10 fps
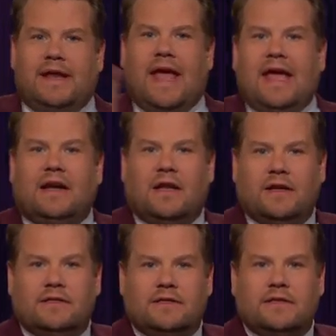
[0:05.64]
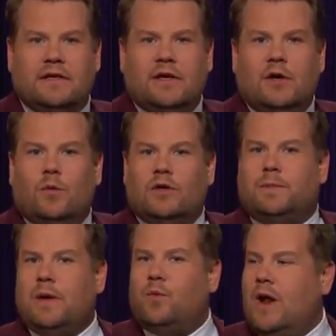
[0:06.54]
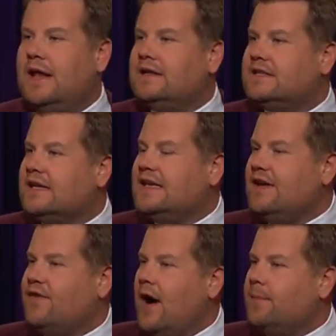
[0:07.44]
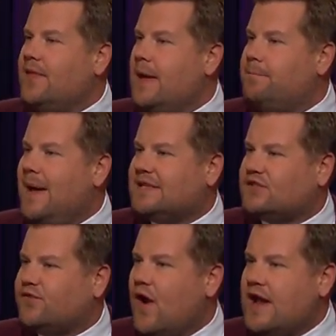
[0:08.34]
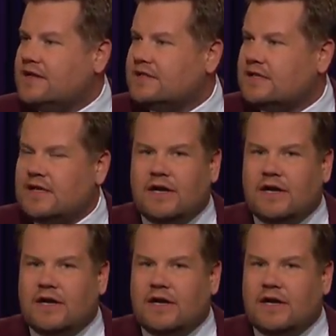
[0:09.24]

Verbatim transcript: in England would be willing to give up their best friend